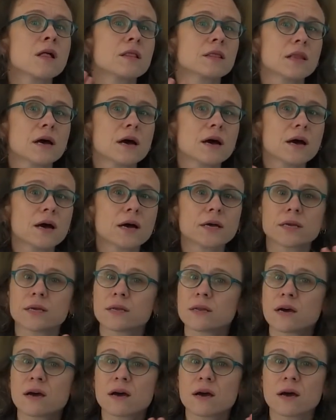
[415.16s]

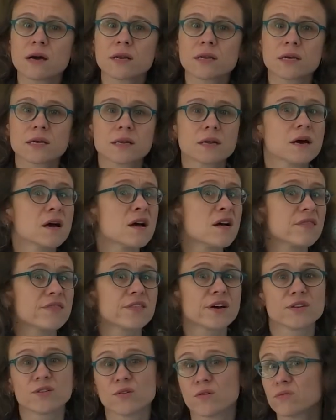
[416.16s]
la-di-da-di-da.
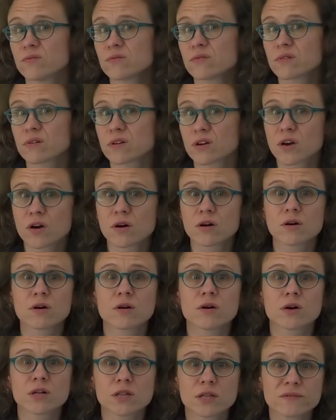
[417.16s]
They don't
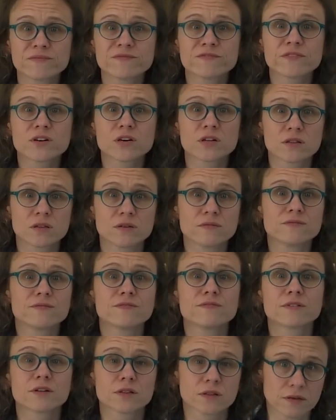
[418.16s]
go glump, glump,
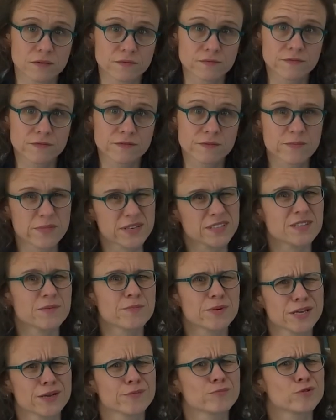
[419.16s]
glump. Must
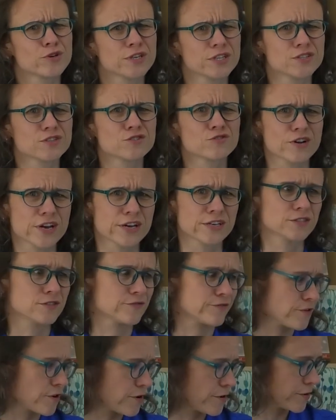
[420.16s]
have been a pretty strange
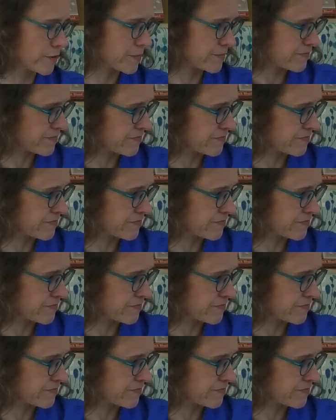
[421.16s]
frog.